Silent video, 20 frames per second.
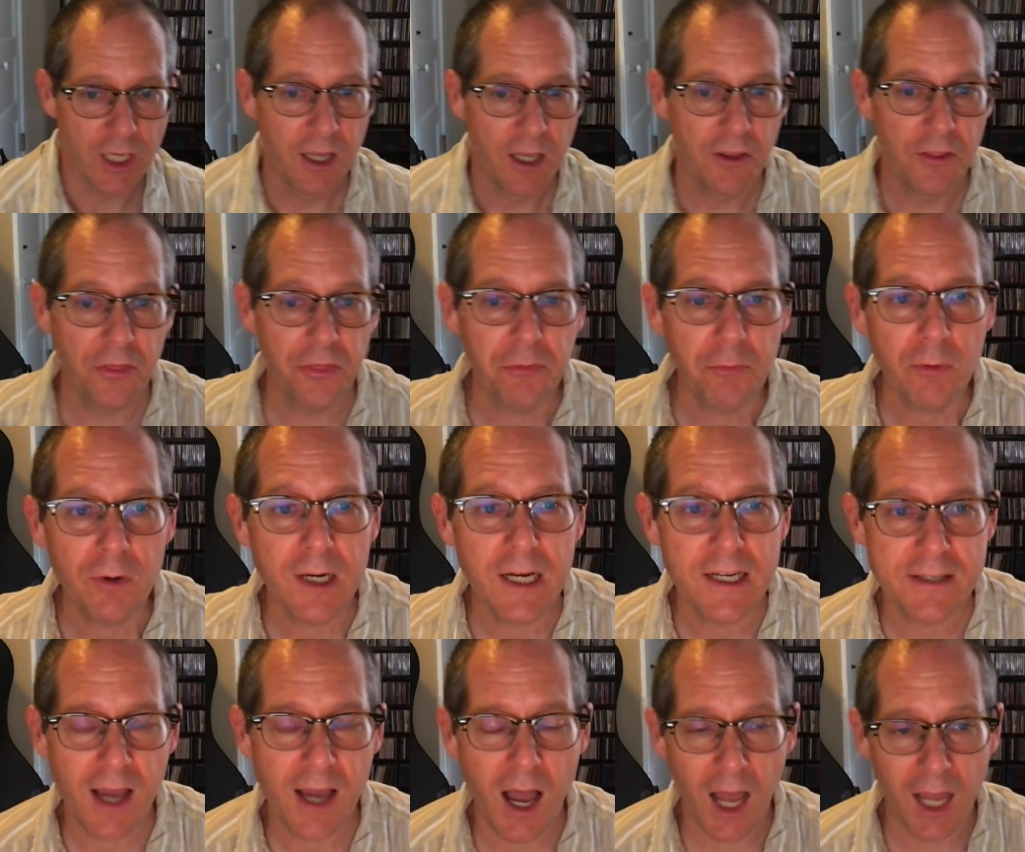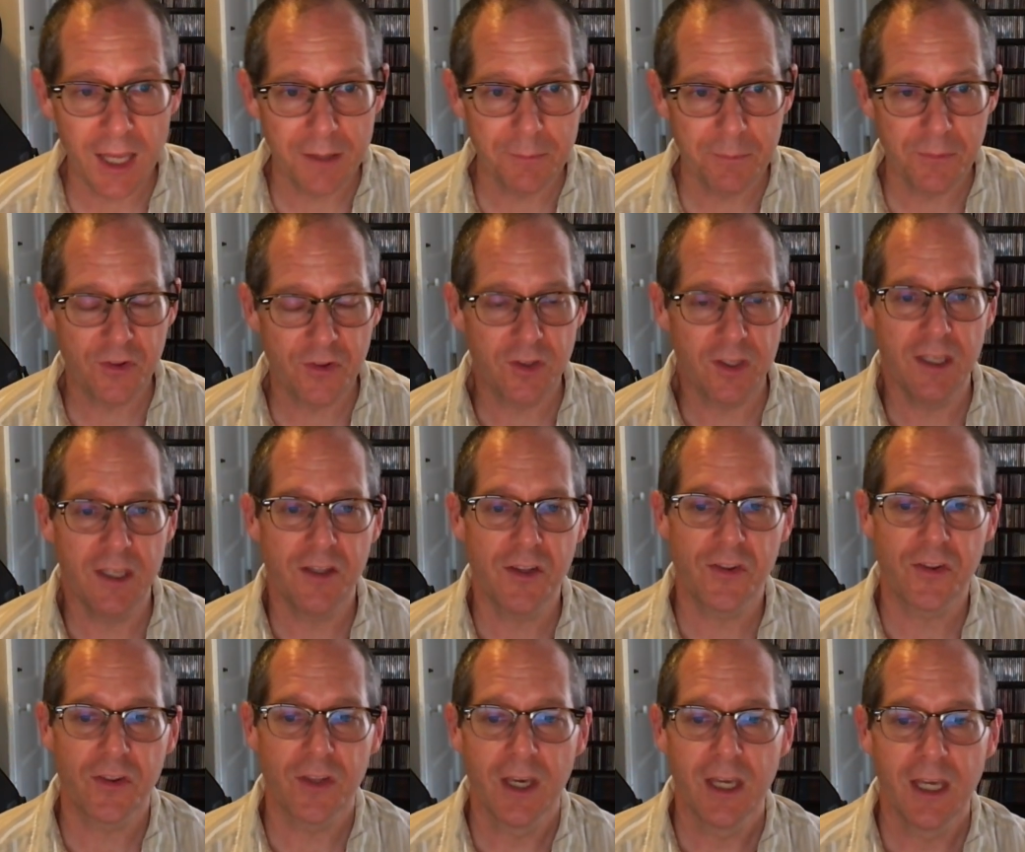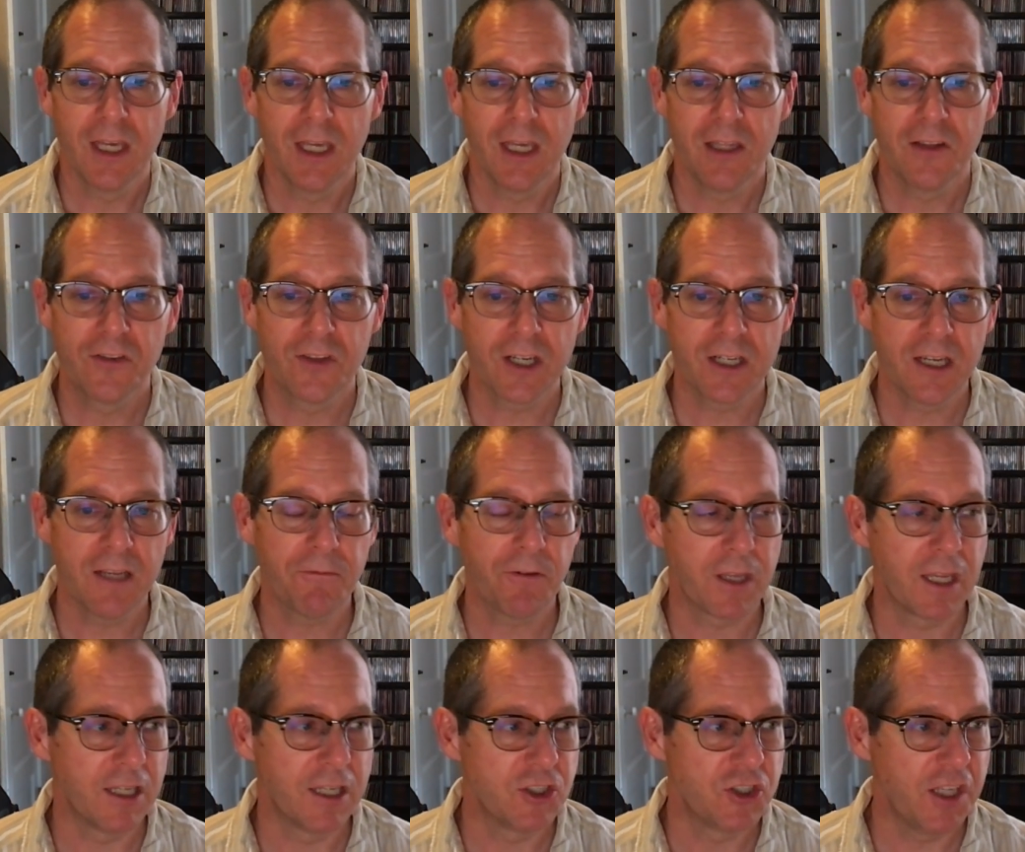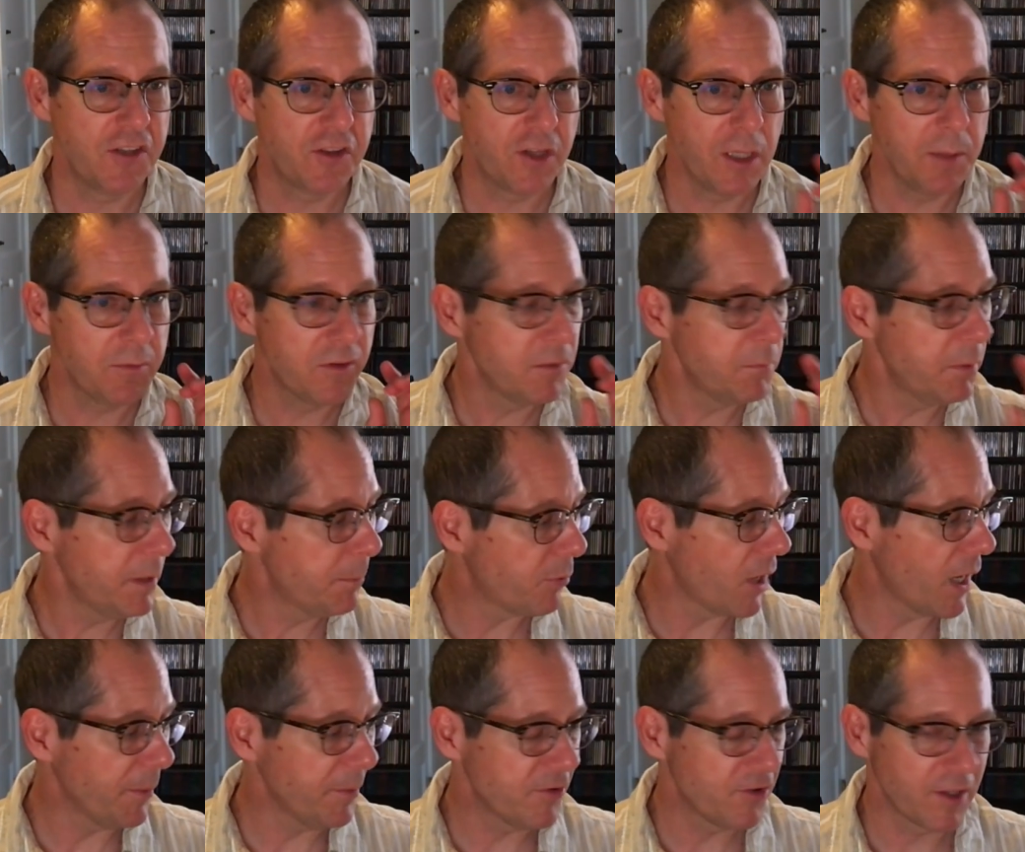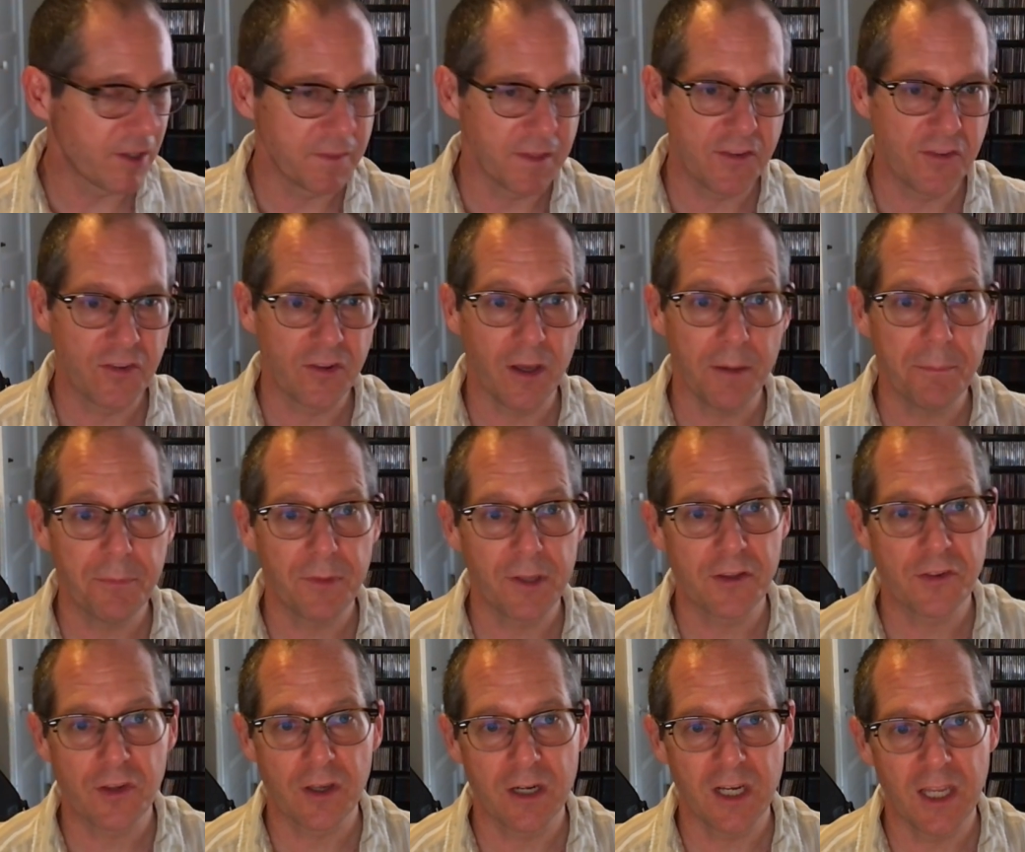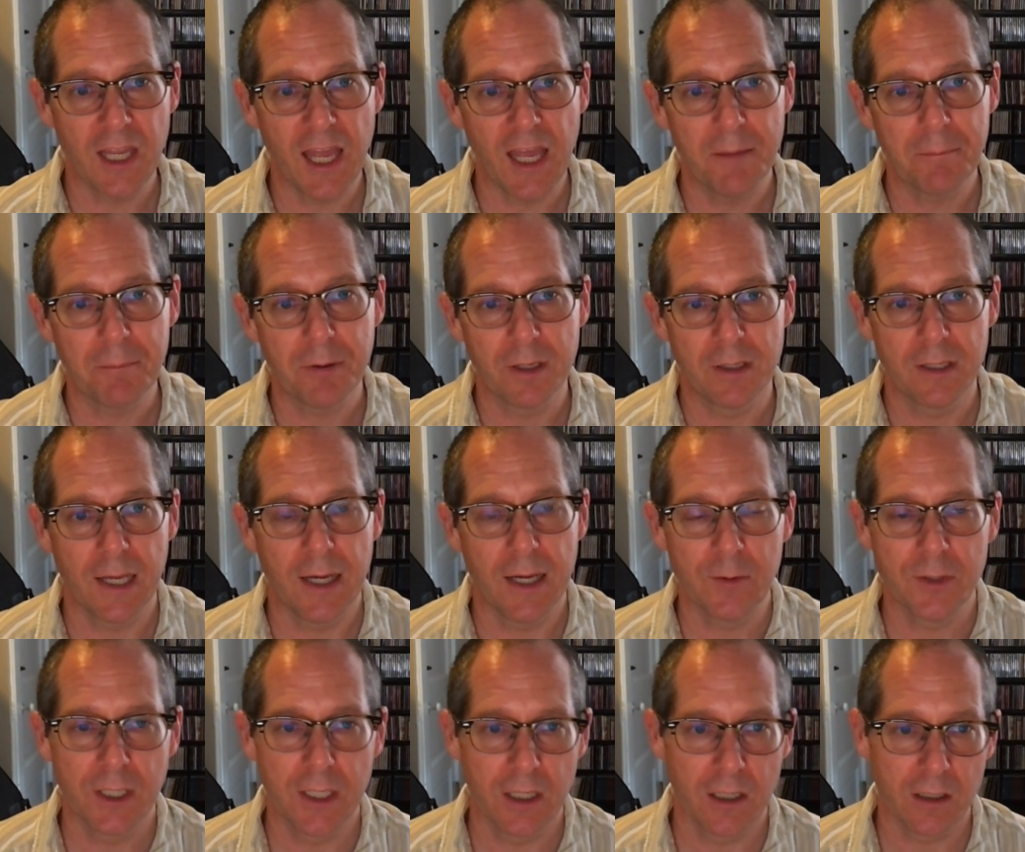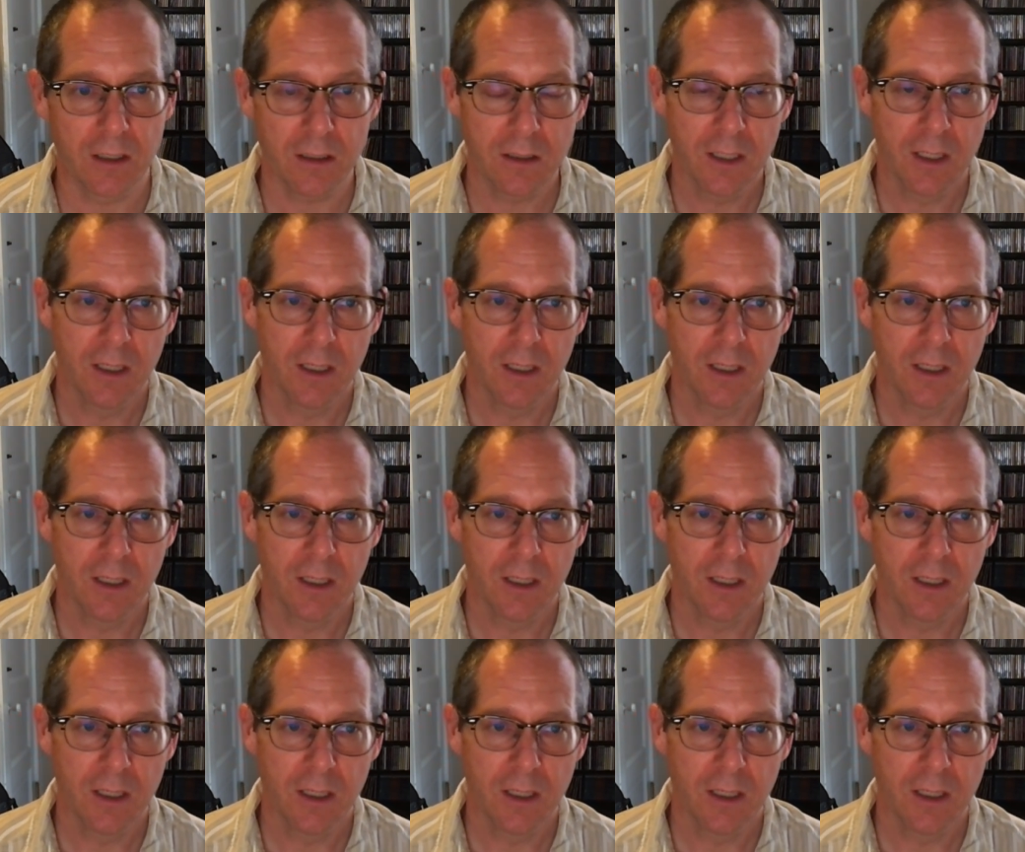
3 times is significant. She seems to be promising that something's going to happen down here.